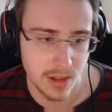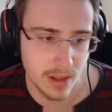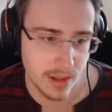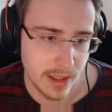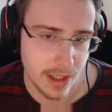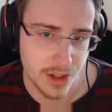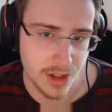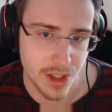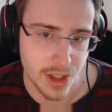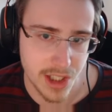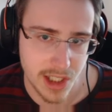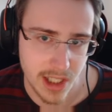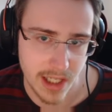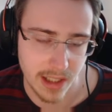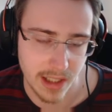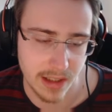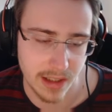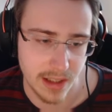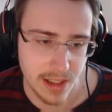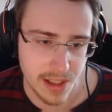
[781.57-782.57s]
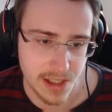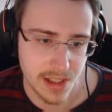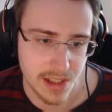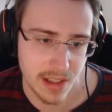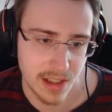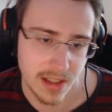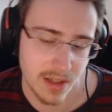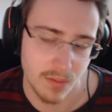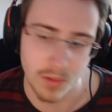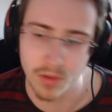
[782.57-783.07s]
Let's just take this
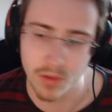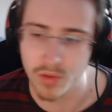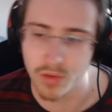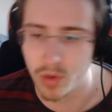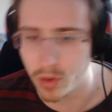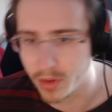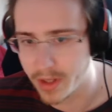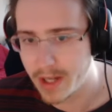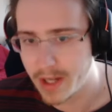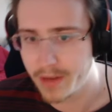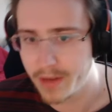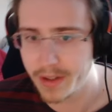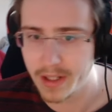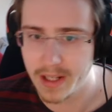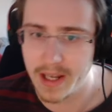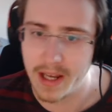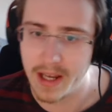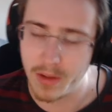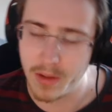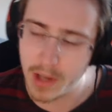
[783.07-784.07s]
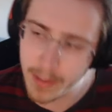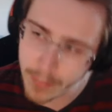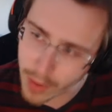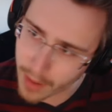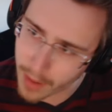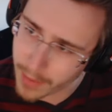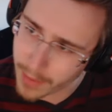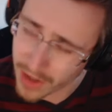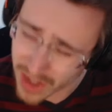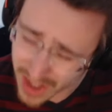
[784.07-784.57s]
and then we roll down again. I'm
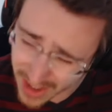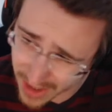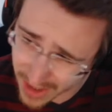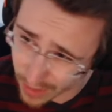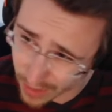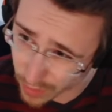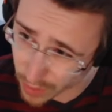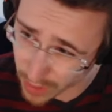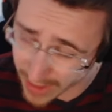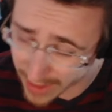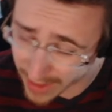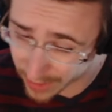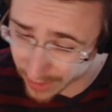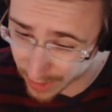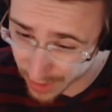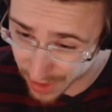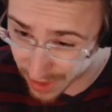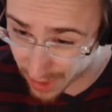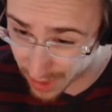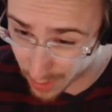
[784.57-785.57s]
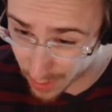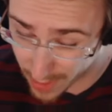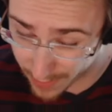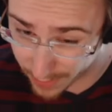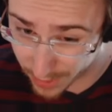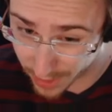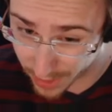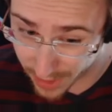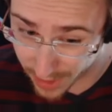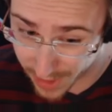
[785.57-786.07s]
probably just gonna roll down to zero
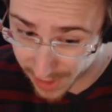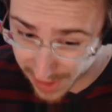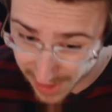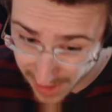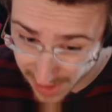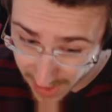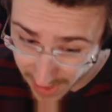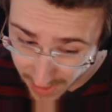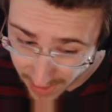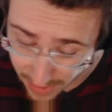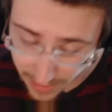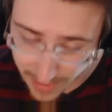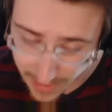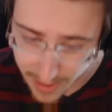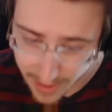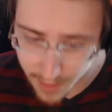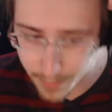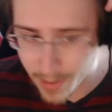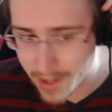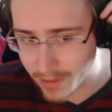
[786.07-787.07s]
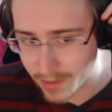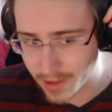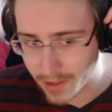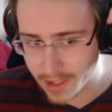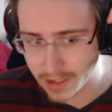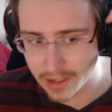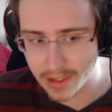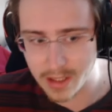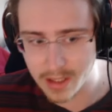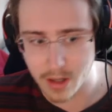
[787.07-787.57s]
after this get a better
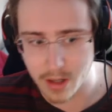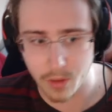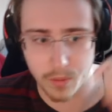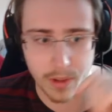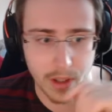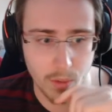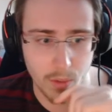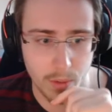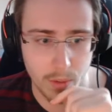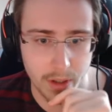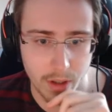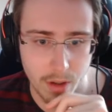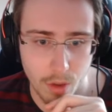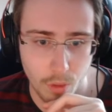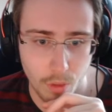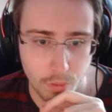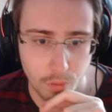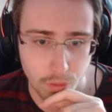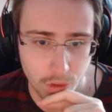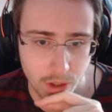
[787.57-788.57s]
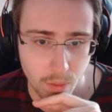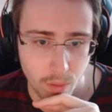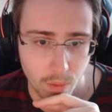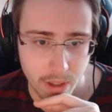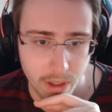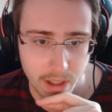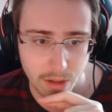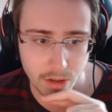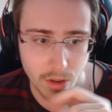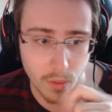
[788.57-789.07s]
idea of what I want to go for and
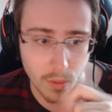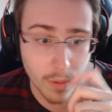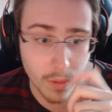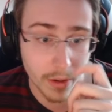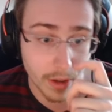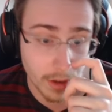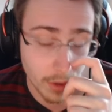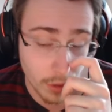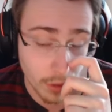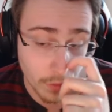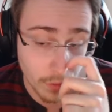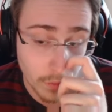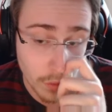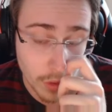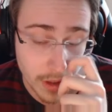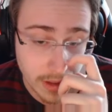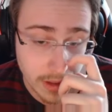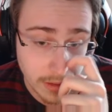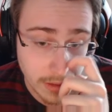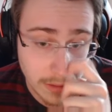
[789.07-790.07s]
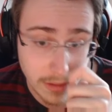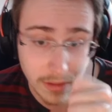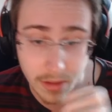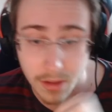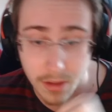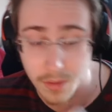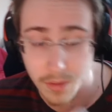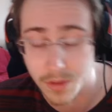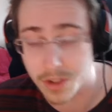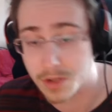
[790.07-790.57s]
what I don't want to go for and, you
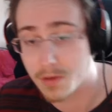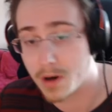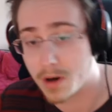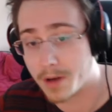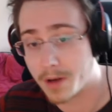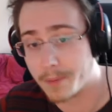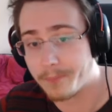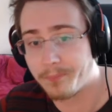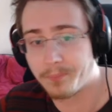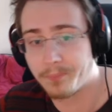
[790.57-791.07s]
know, so on.